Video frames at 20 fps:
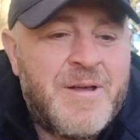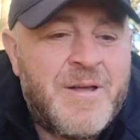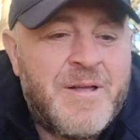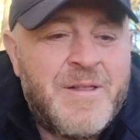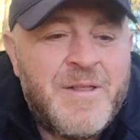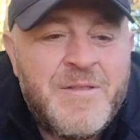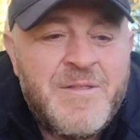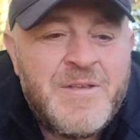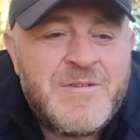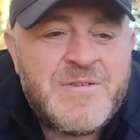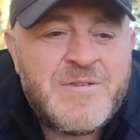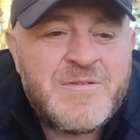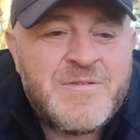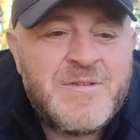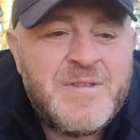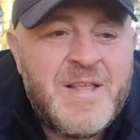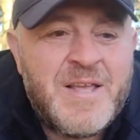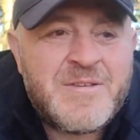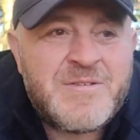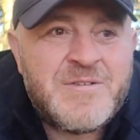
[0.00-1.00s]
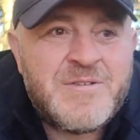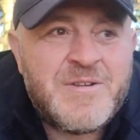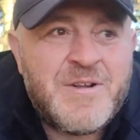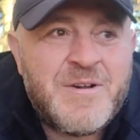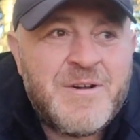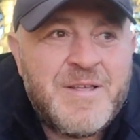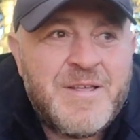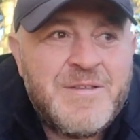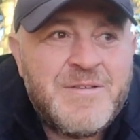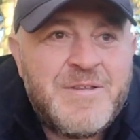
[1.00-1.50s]
And this isn't
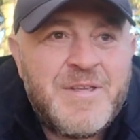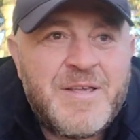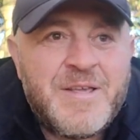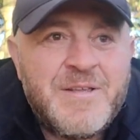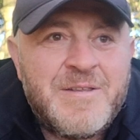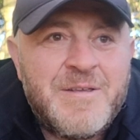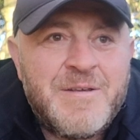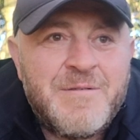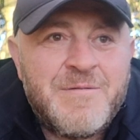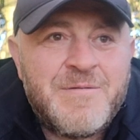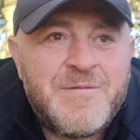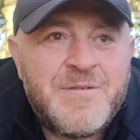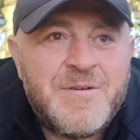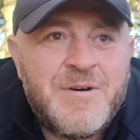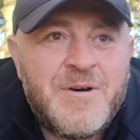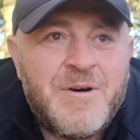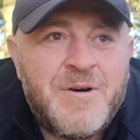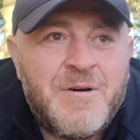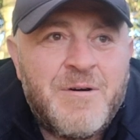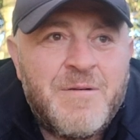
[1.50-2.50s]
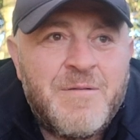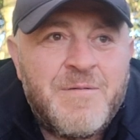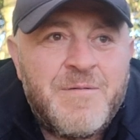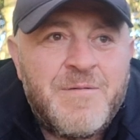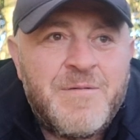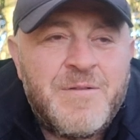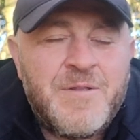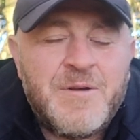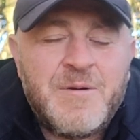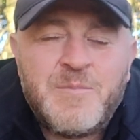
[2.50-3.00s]
necessarily indicative
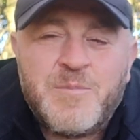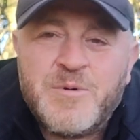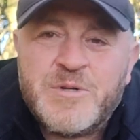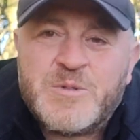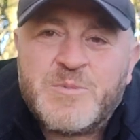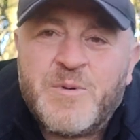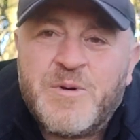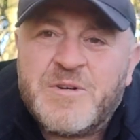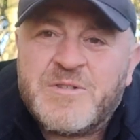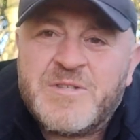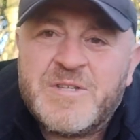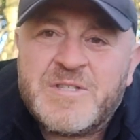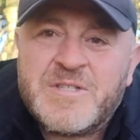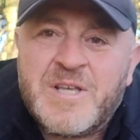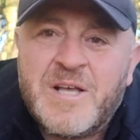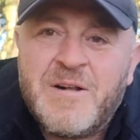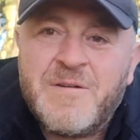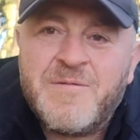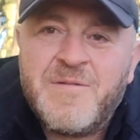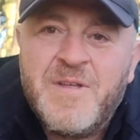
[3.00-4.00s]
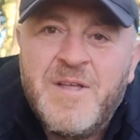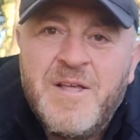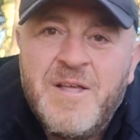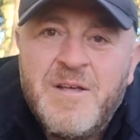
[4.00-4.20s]
of the Bushbox itself,